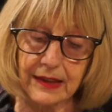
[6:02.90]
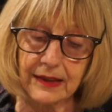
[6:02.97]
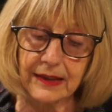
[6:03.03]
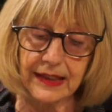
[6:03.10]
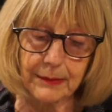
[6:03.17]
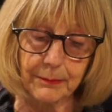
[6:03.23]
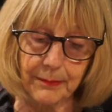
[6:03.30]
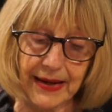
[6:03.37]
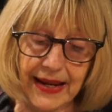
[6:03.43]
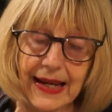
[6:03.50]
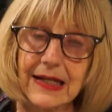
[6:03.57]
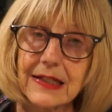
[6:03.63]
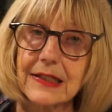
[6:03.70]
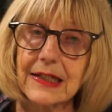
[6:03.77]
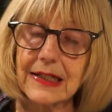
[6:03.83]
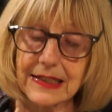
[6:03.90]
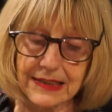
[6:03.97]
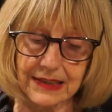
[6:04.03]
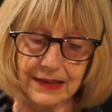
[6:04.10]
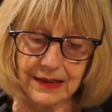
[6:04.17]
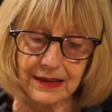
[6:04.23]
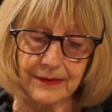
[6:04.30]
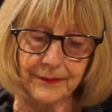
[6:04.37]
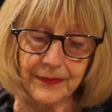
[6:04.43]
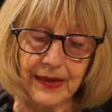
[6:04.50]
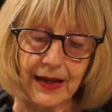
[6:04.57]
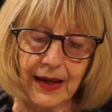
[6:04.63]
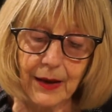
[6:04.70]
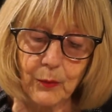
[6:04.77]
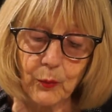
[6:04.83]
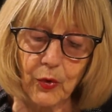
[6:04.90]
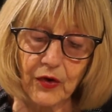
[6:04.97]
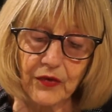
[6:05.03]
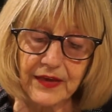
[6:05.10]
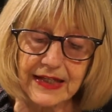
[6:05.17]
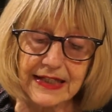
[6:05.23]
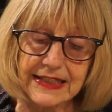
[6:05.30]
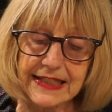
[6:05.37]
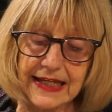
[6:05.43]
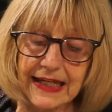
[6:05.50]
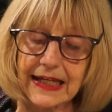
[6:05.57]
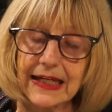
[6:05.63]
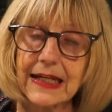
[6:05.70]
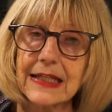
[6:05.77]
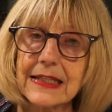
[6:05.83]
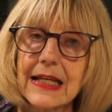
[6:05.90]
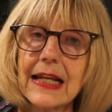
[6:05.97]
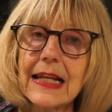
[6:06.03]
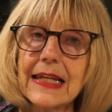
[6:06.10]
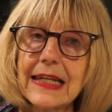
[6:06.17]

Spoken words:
can bear to listen. And what they're saying is,